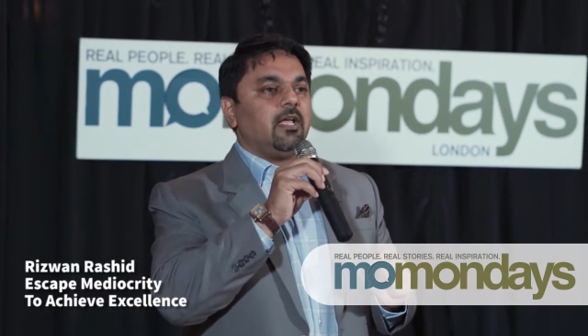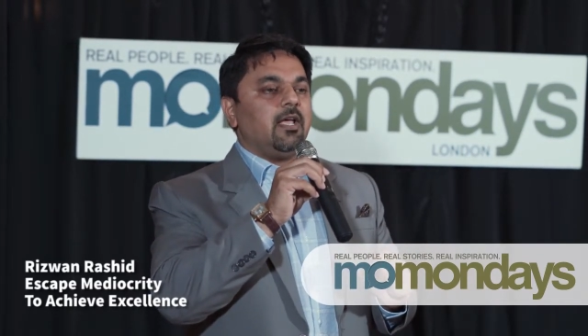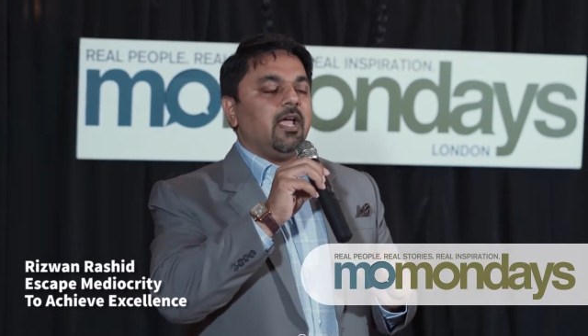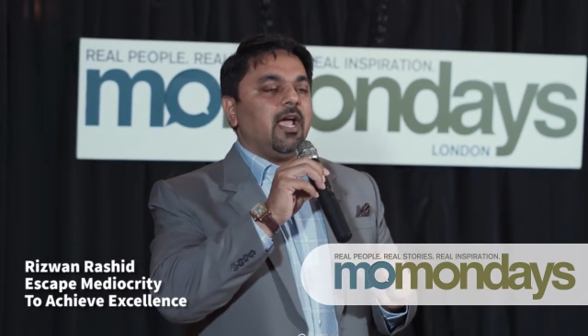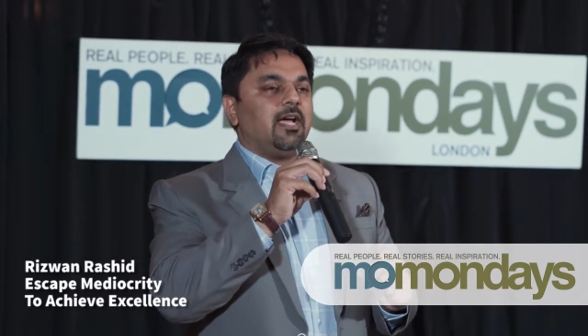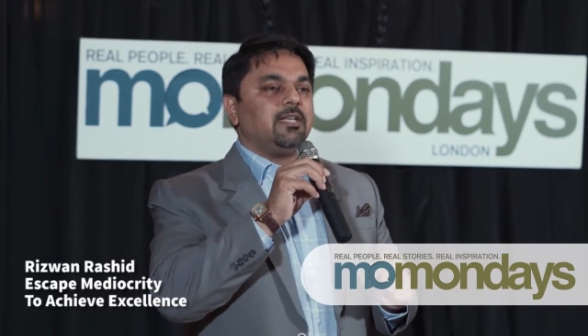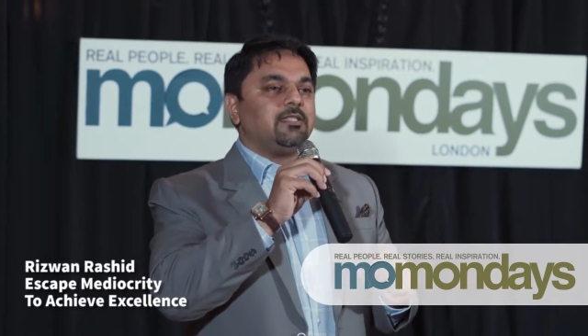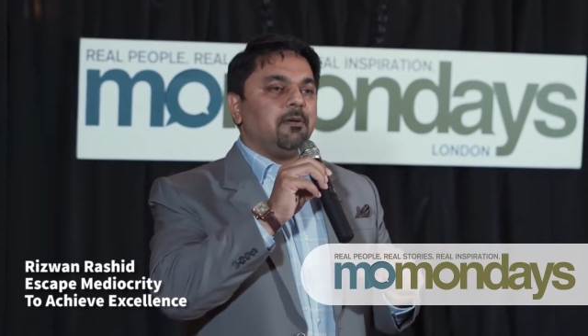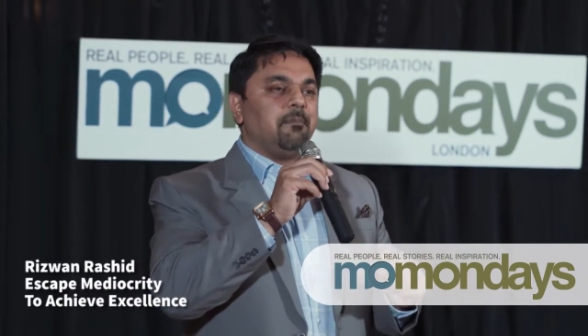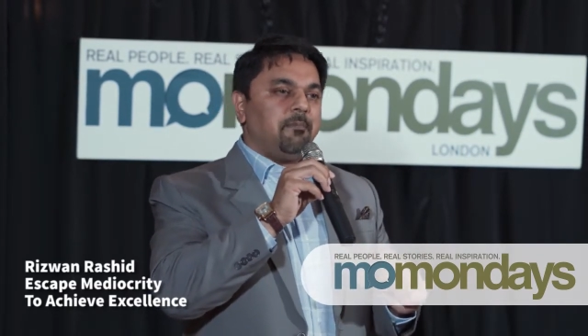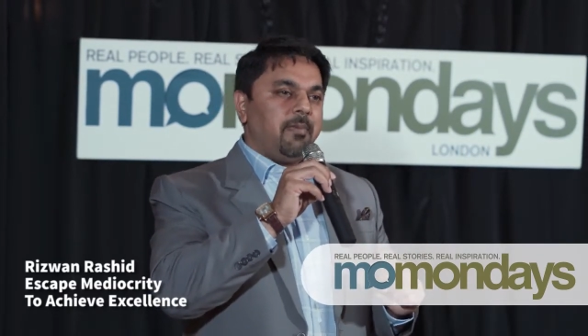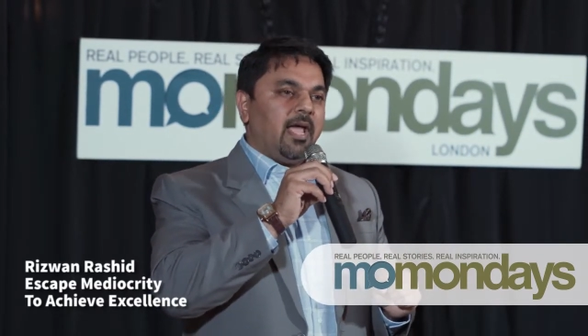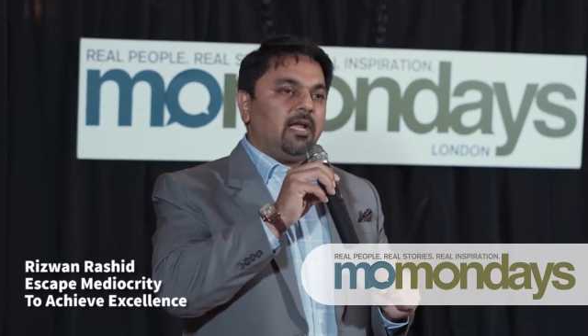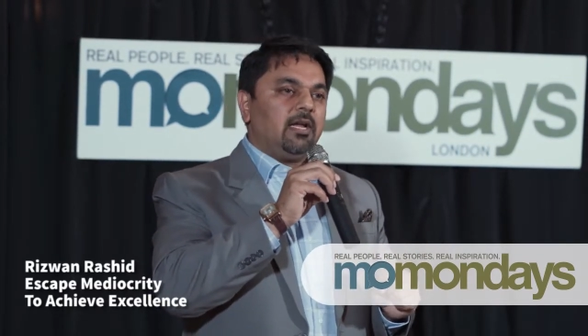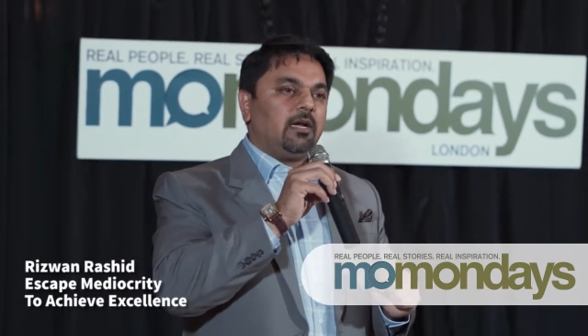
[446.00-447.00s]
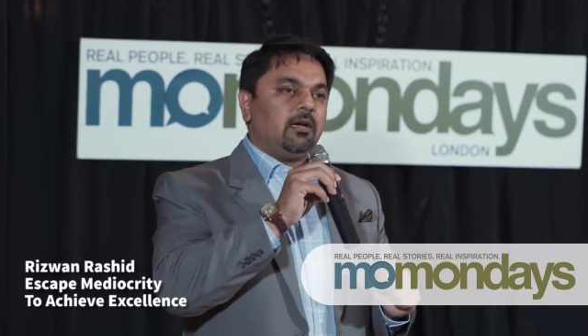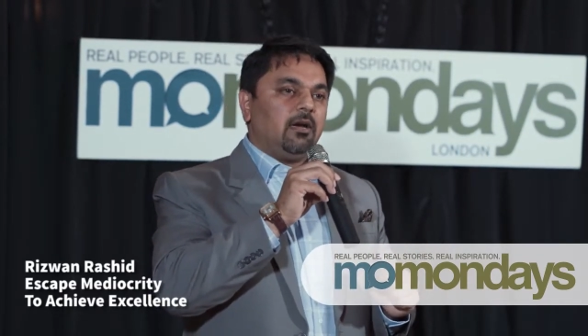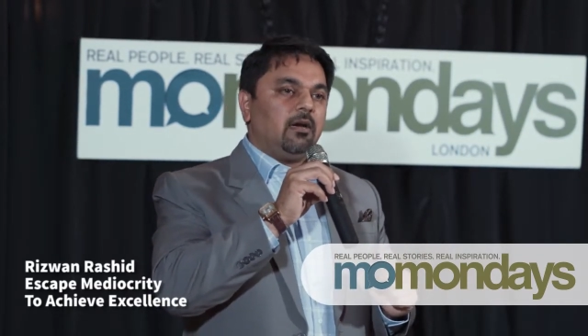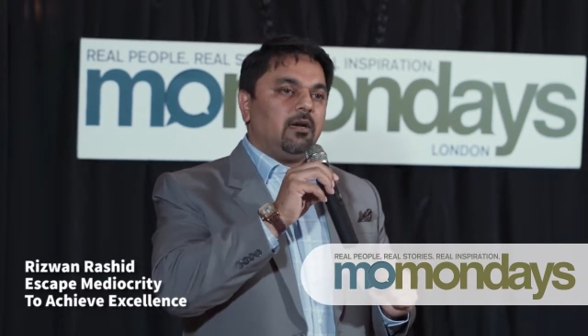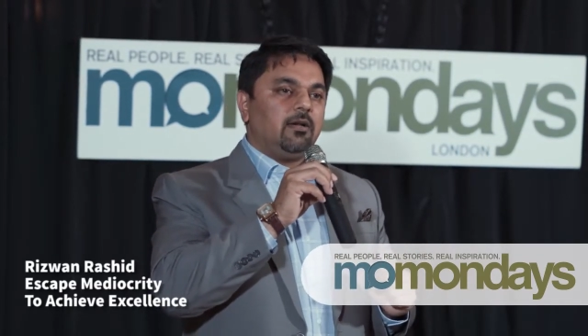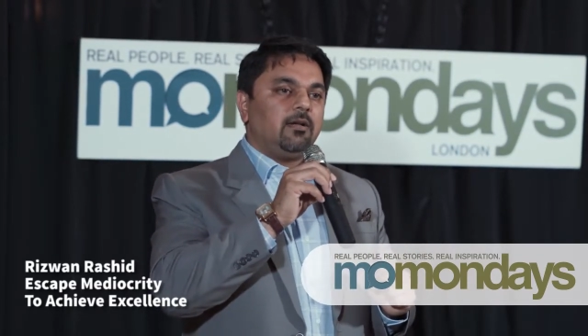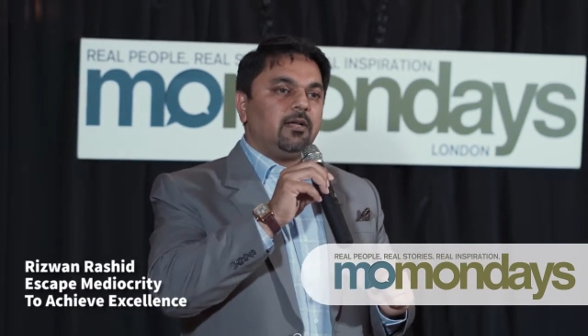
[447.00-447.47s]
as a
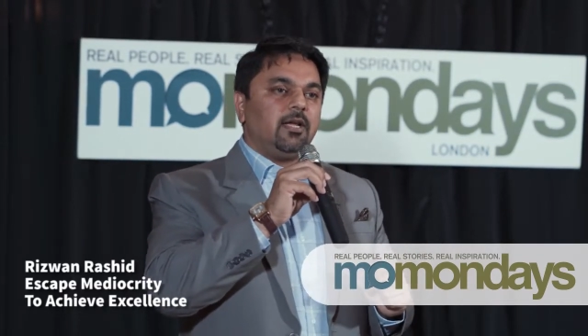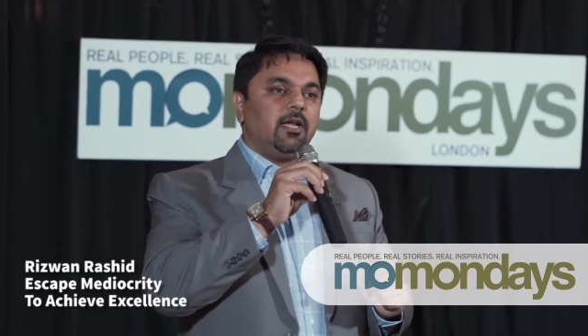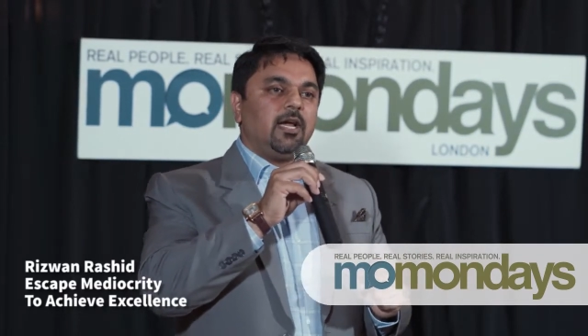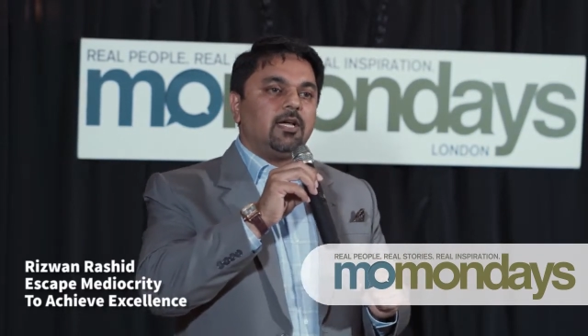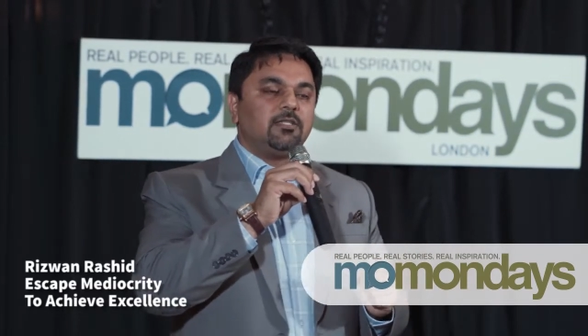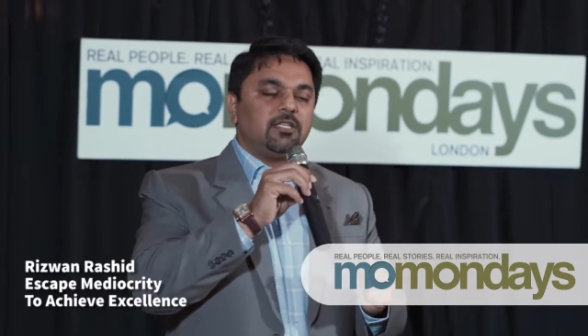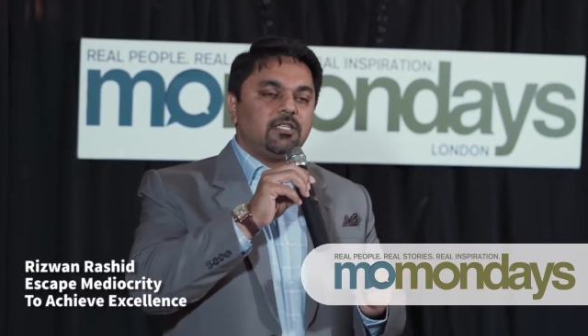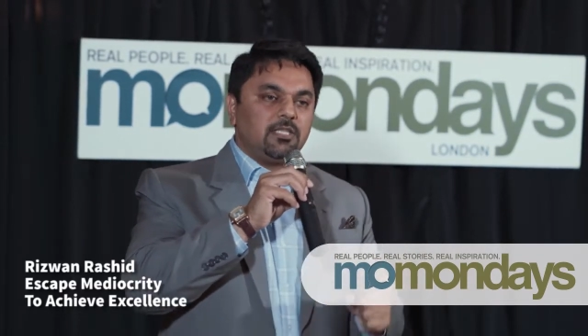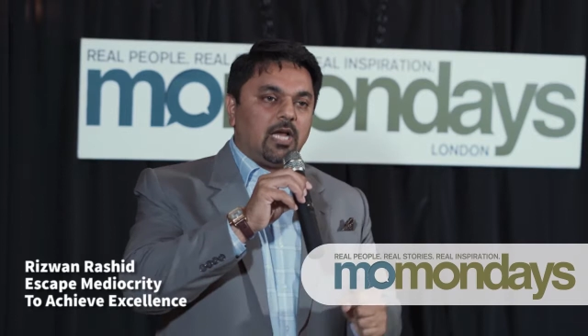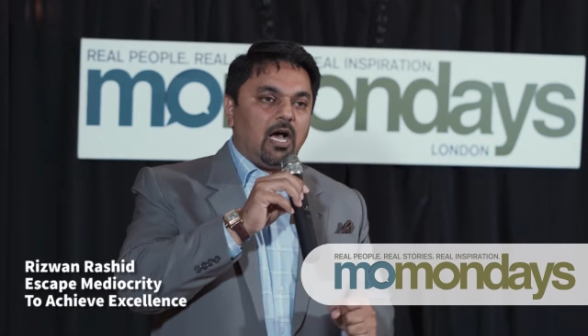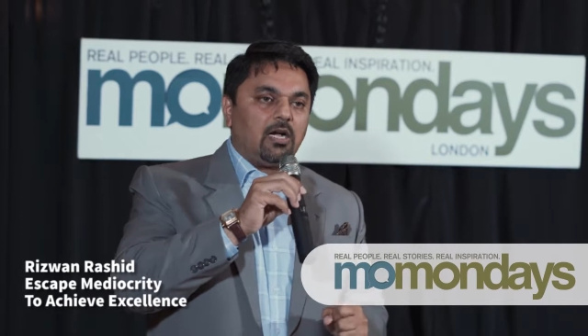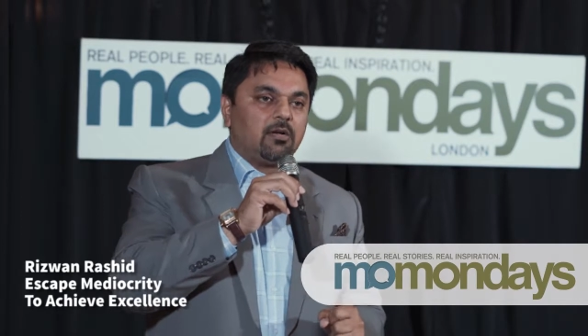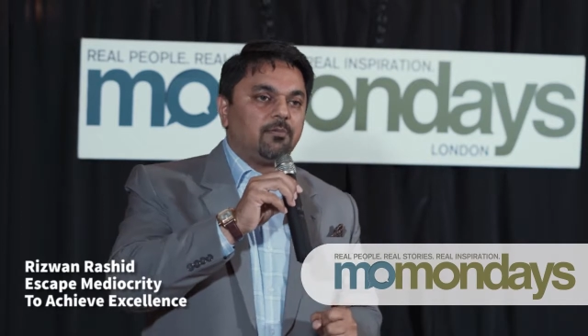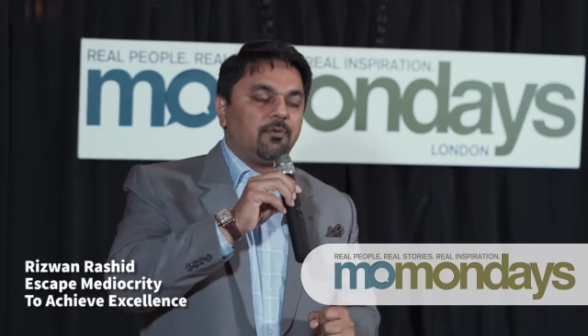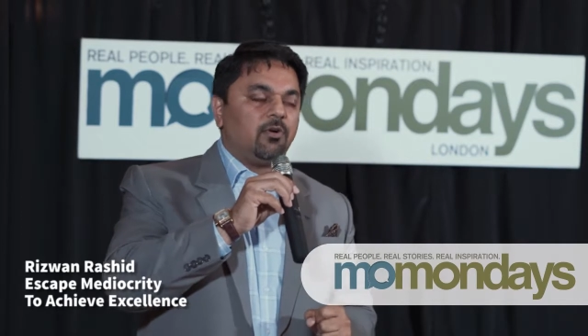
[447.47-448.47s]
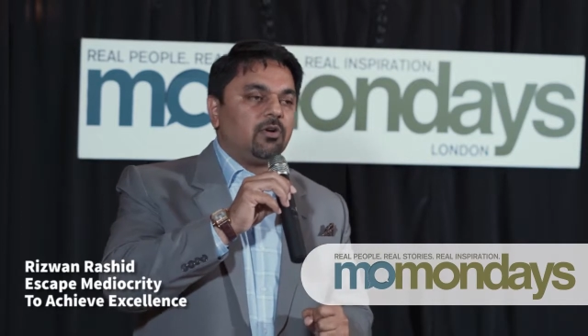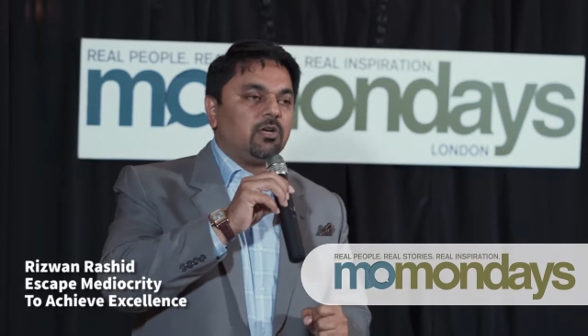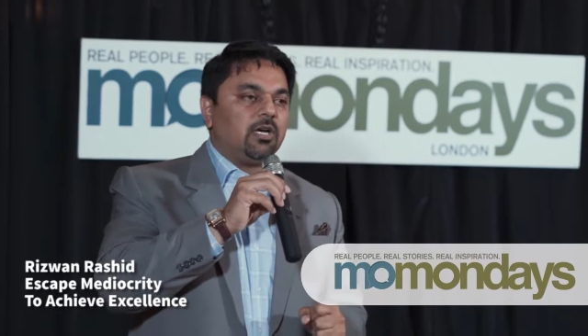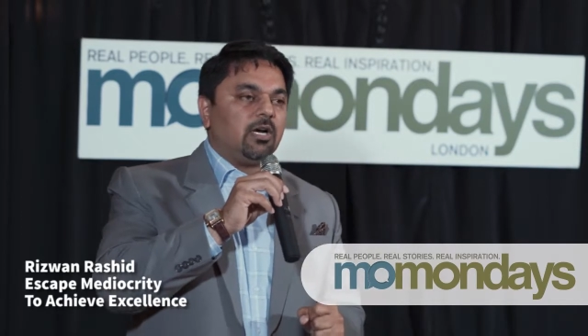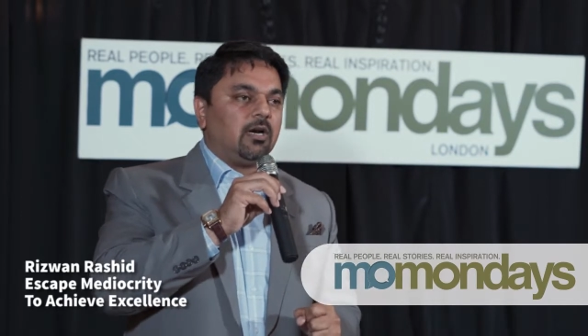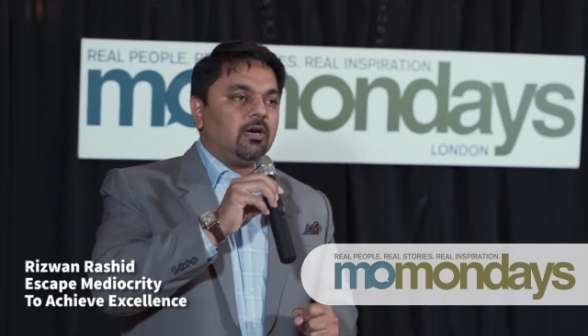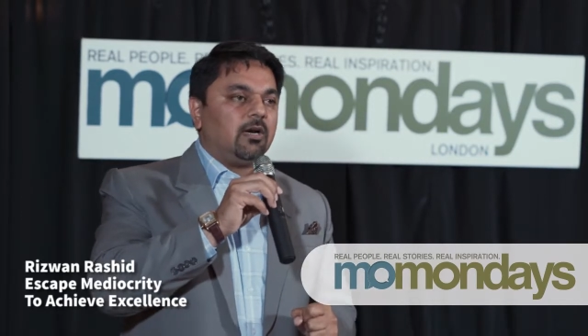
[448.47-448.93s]
banker, as a
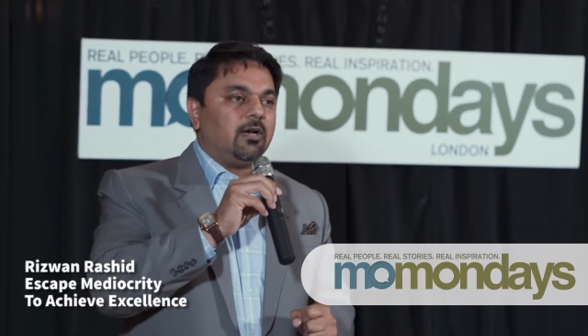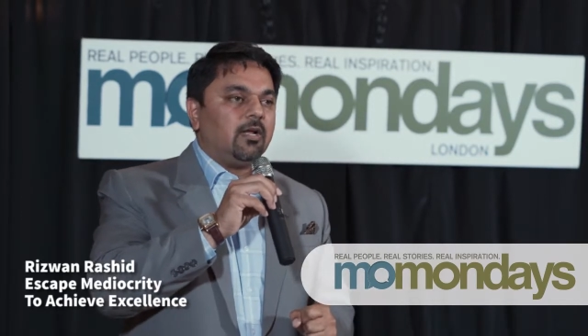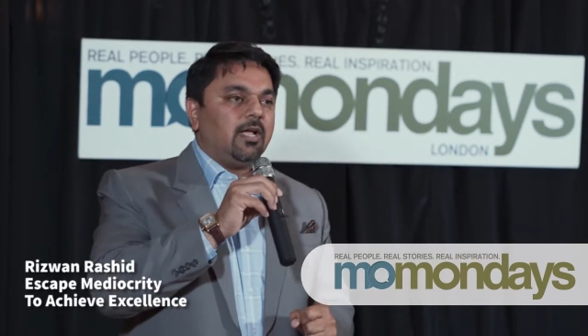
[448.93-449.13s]
stockbroker,